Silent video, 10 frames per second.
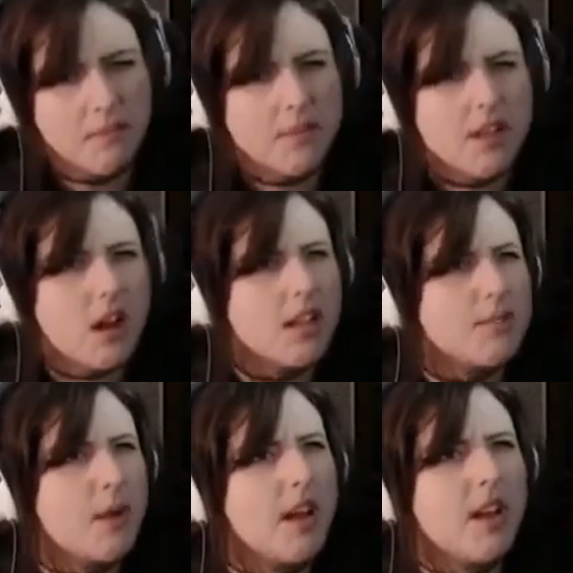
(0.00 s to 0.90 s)
Carlos
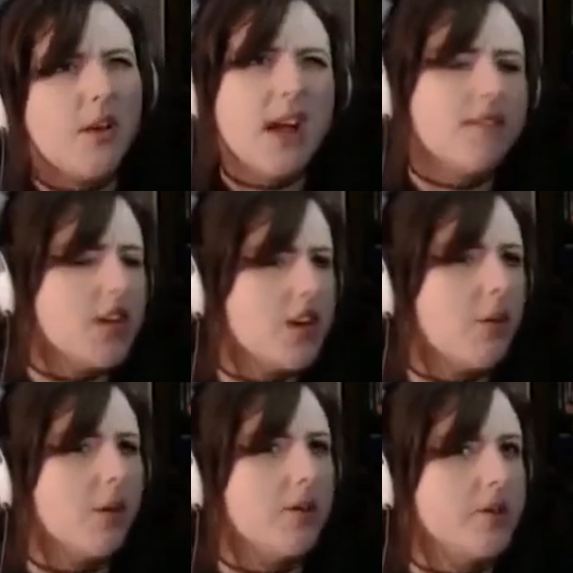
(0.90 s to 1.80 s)
probably don't have gender
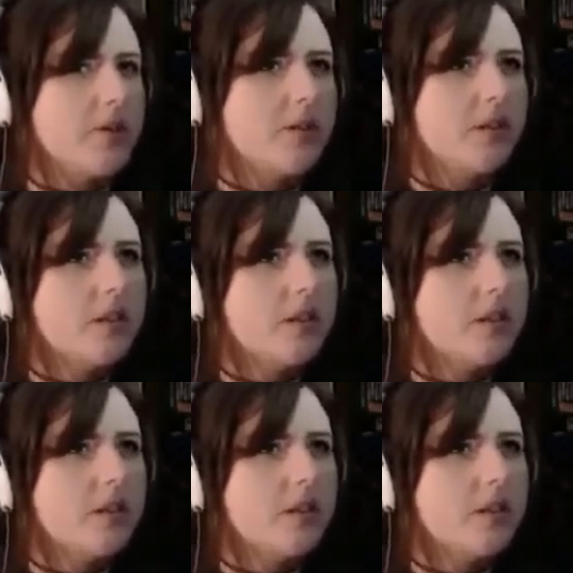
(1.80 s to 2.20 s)
Nothing roles. To it.